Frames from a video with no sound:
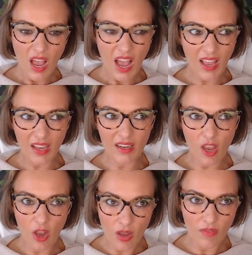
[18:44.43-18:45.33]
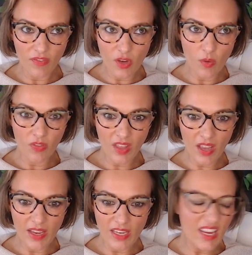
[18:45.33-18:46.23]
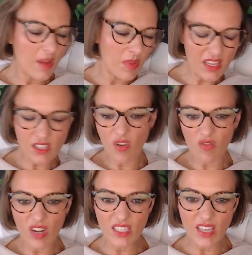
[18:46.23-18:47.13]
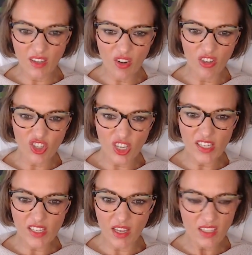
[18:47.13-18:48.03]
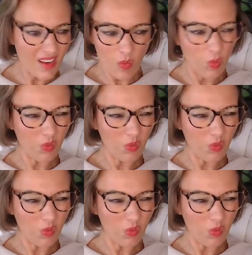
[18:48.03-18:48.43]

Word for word: And her view on that is, yeah, but that's not really technology, is it? It's like